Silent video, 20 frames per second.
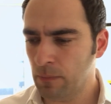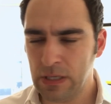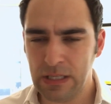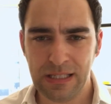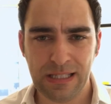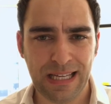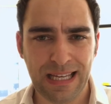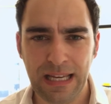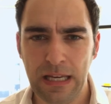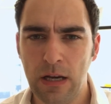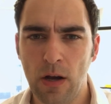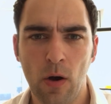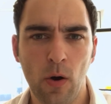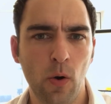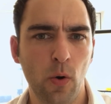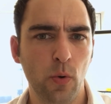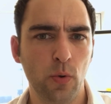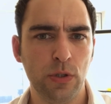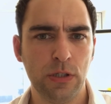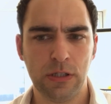
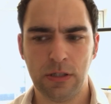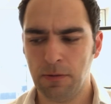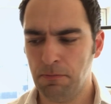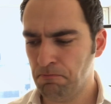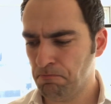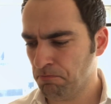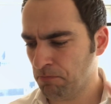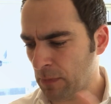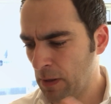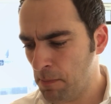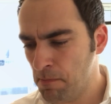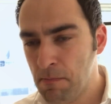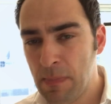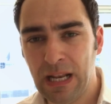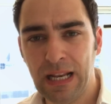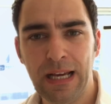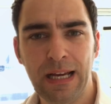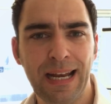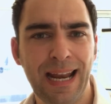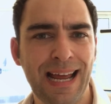CEOs,
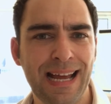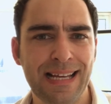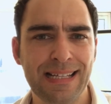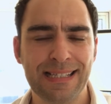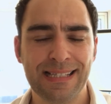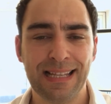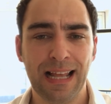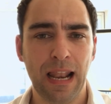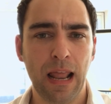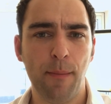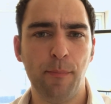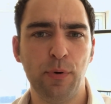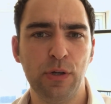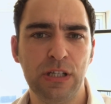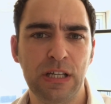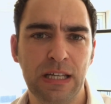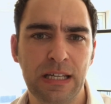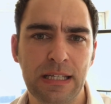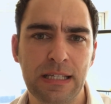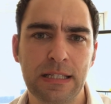millionaires,
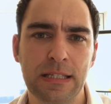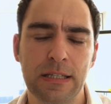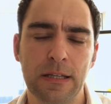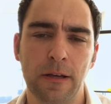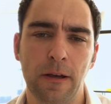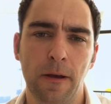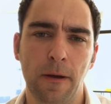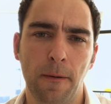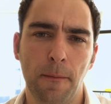celebrities.